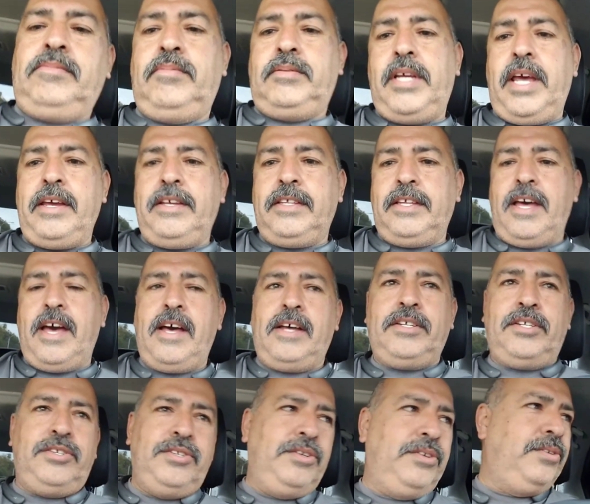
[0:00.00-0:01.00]
take
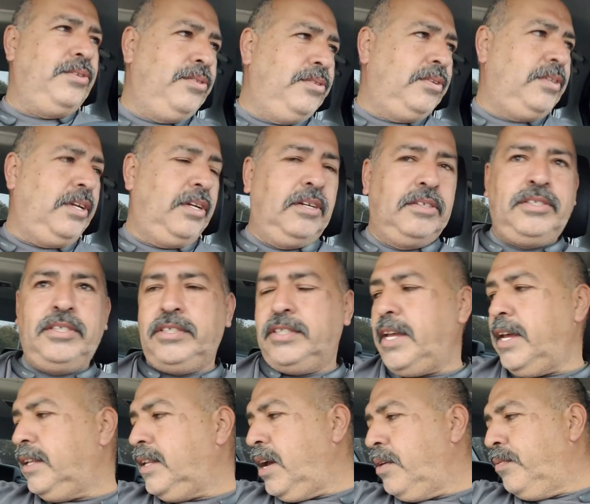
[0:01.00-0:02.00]
that to you know just
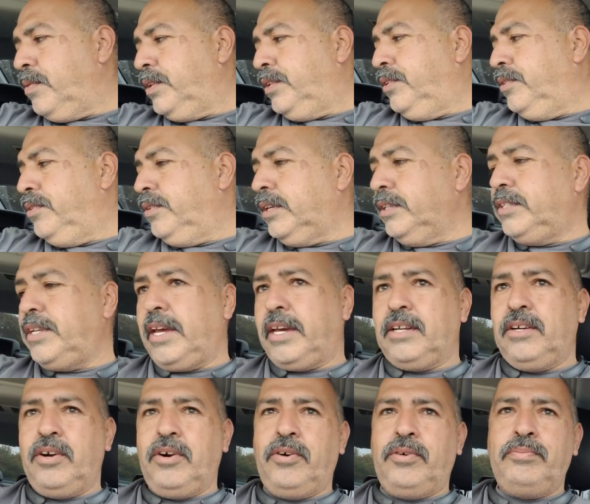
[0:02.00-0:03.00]
take that with you. You can take
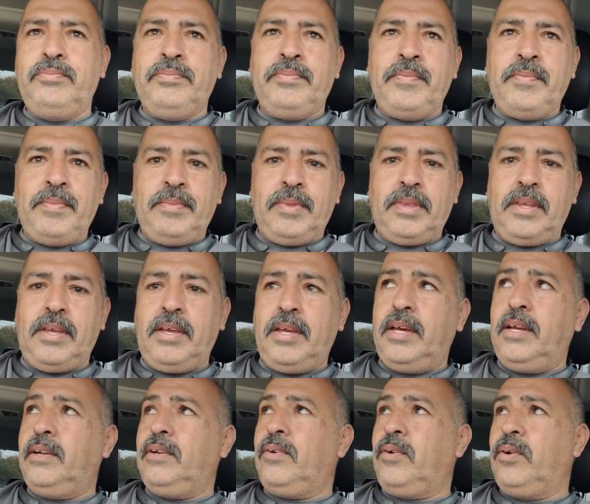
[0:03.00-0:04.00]
it home
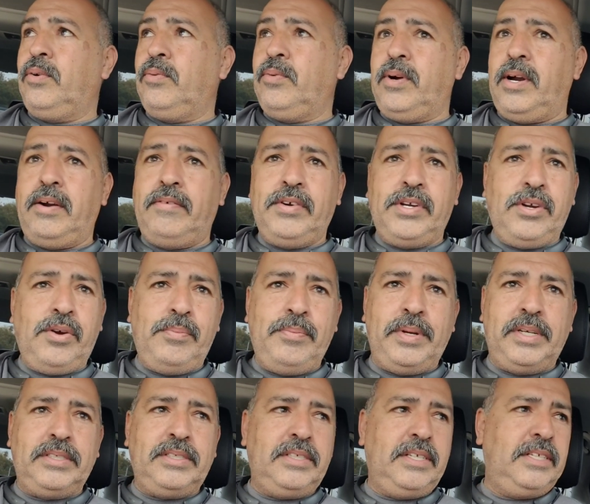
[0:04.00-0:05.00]
and or wherever your
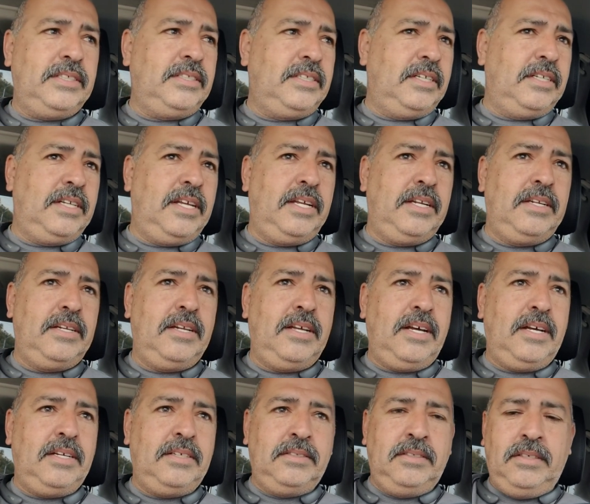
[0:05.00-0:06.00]
business, and then
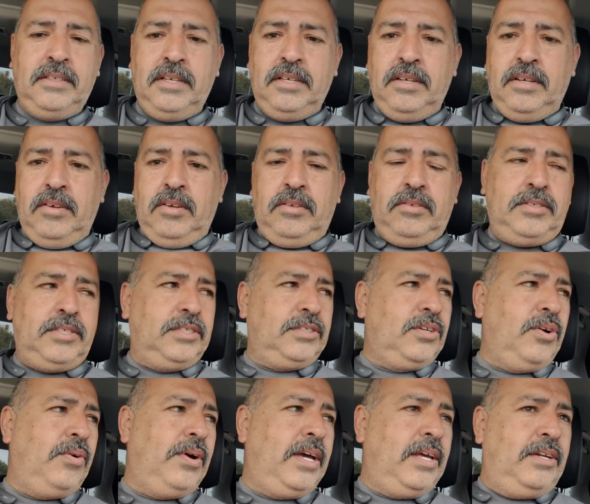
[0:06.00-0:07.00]
uh, just
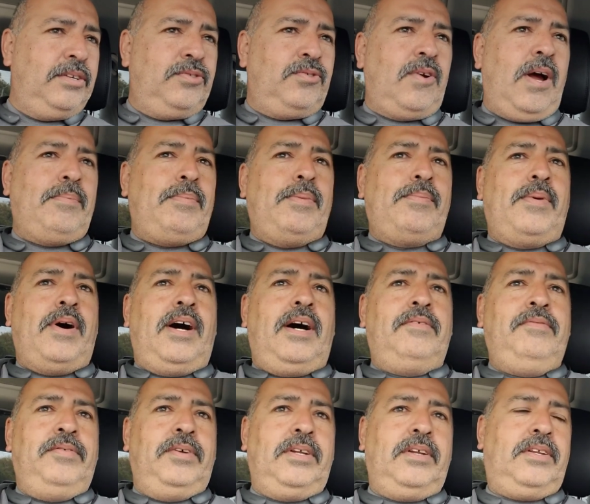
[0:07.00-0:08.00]
go ahead and drop them
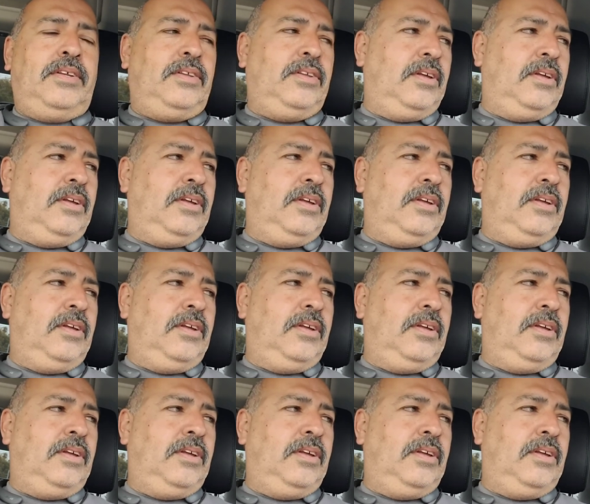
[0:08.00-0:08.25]
off. Uh,